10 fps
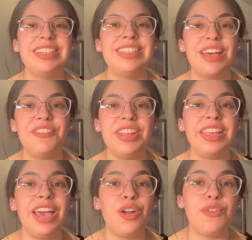
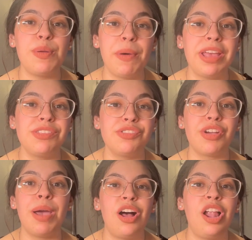Definitely head over to my
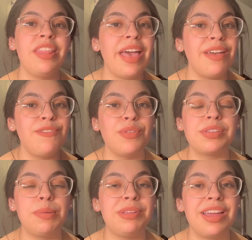Instagram. All of that info is
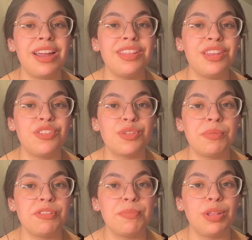going to be down in the
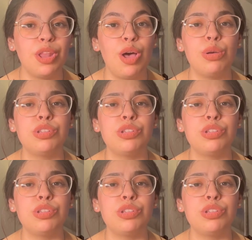description below,